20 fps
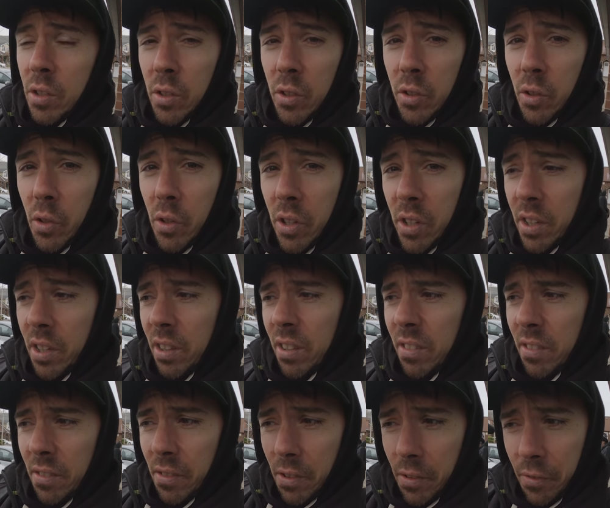So
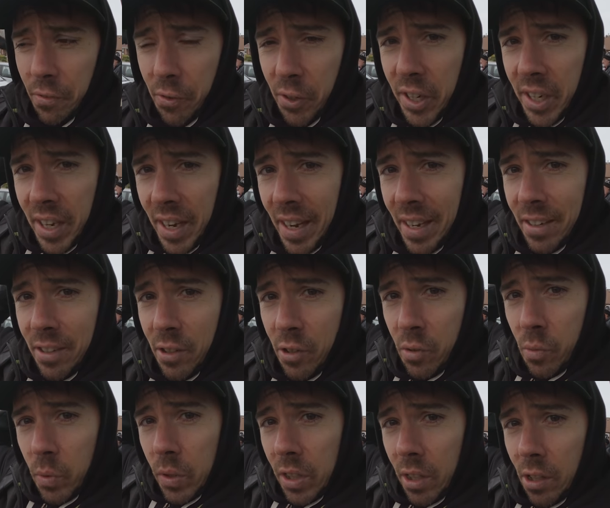the the freak
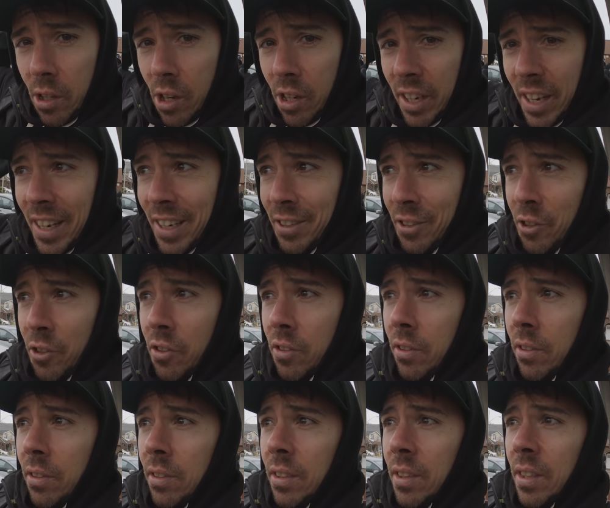heads with the long heads,
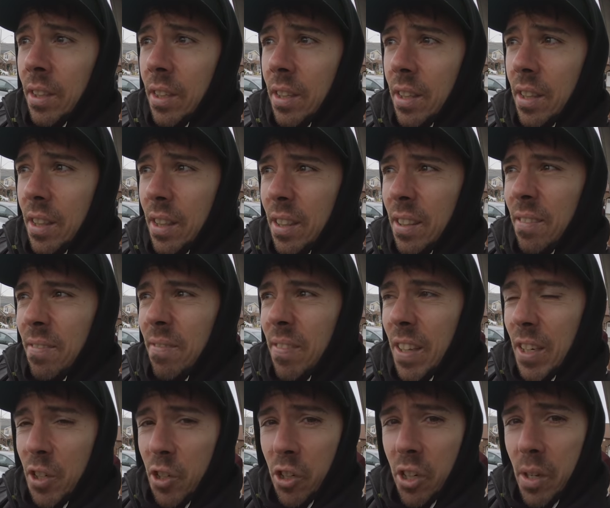
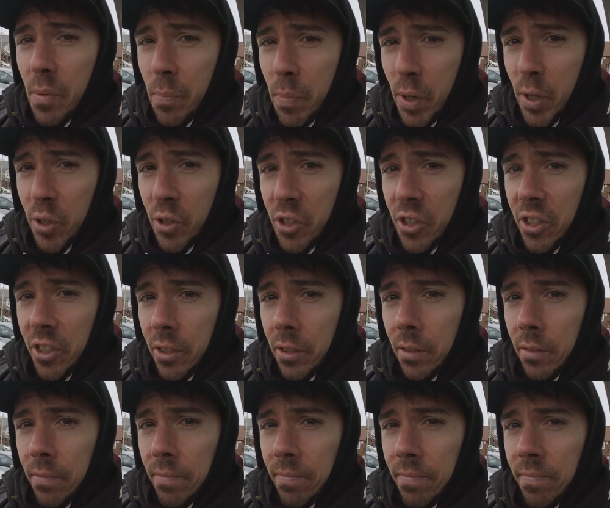they took it personal.
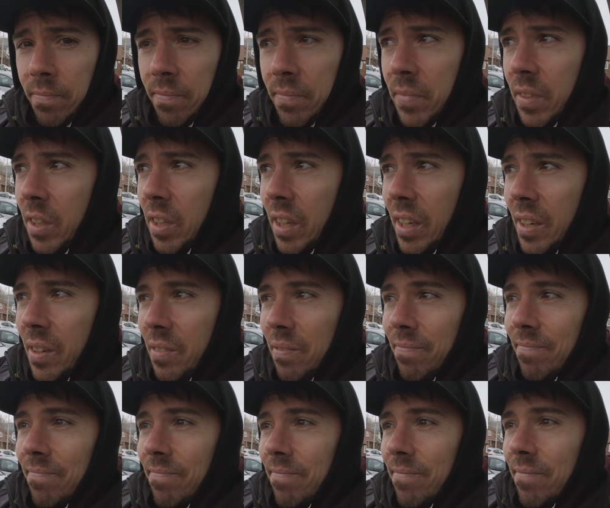They're like,
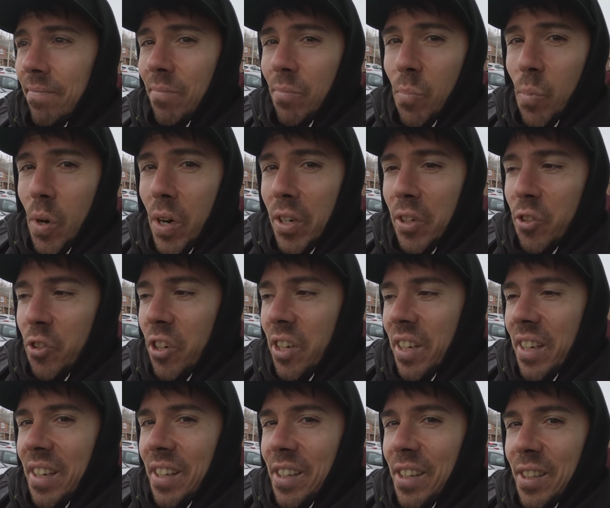why are you trying
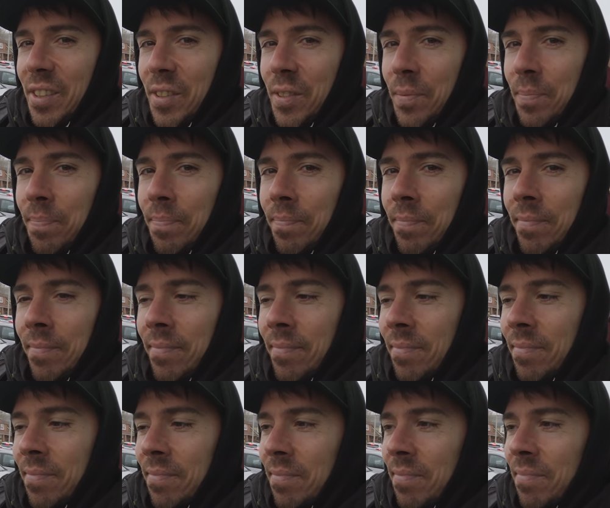to kill us?
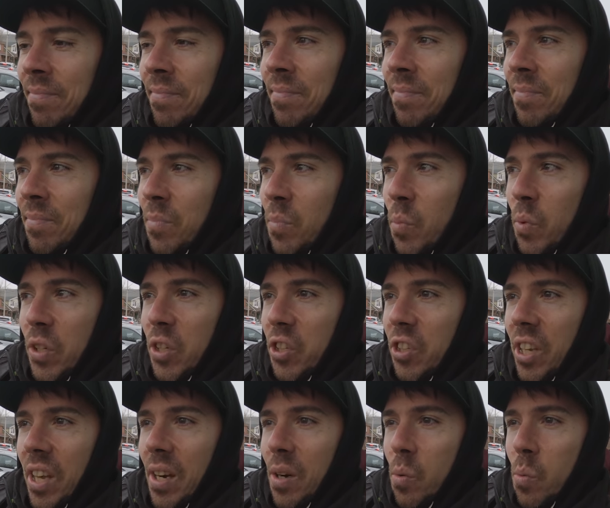We
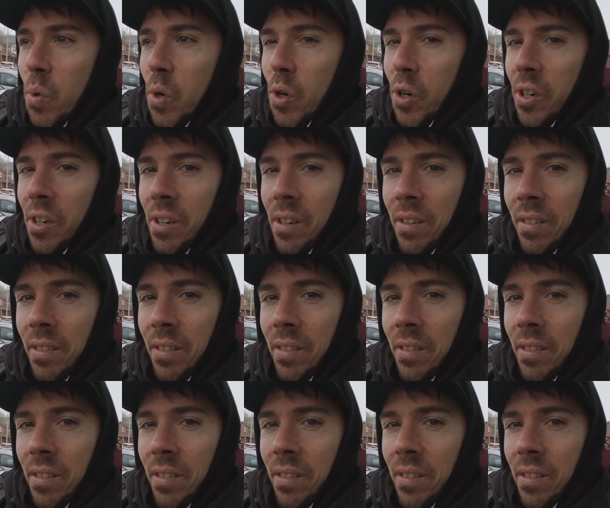just had a war.